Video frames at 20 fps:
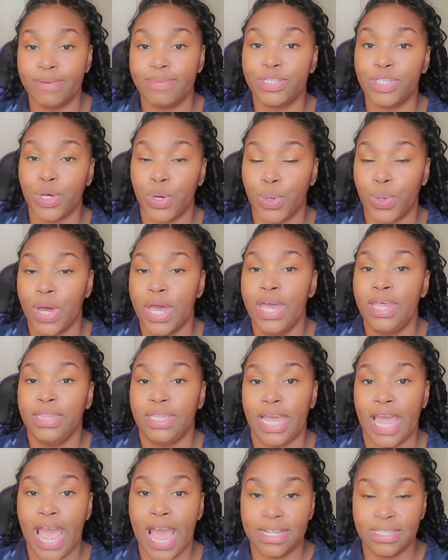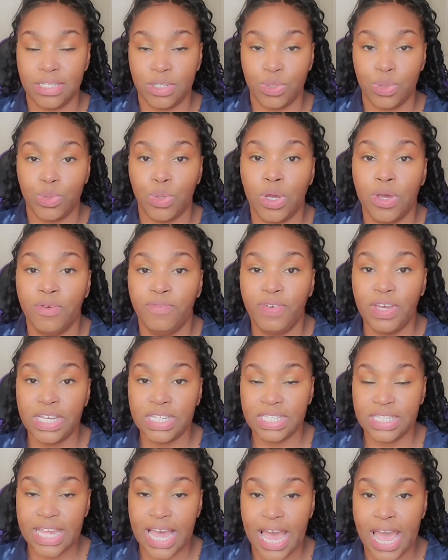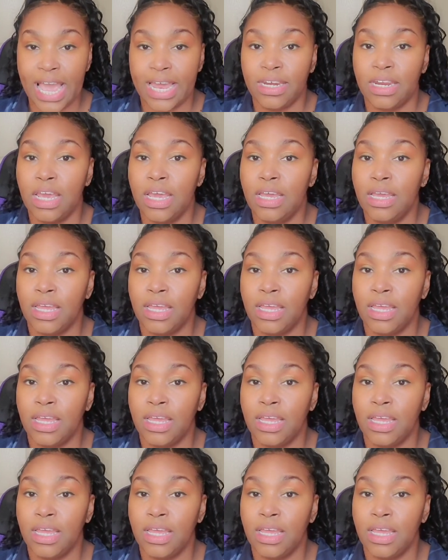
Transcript: So they had to fix that,